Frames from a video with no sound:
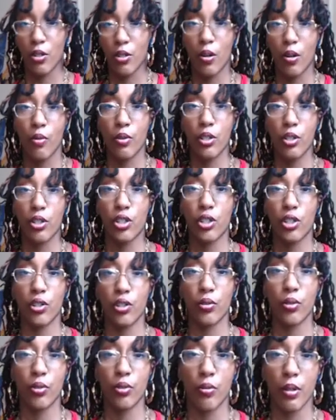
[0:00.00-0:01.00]
I want to show
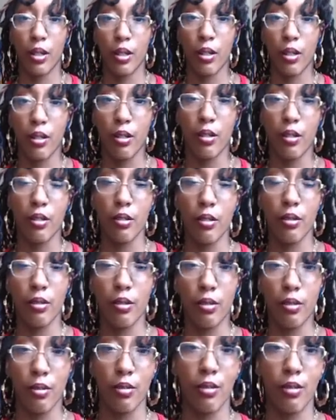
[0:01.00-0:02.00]
you, and
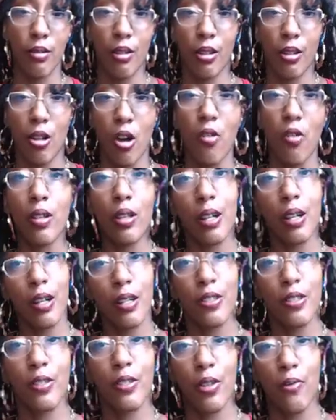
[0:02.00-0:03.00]
uh, along the
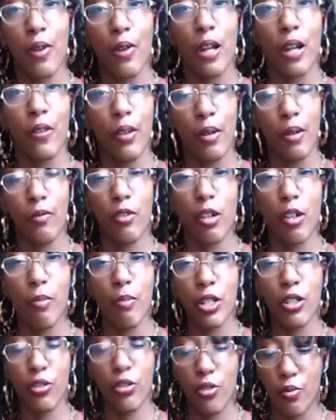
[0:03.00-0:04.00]
lines of the fact that I'm very
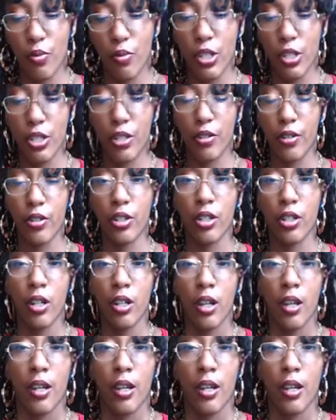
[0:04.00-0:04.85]
much into research,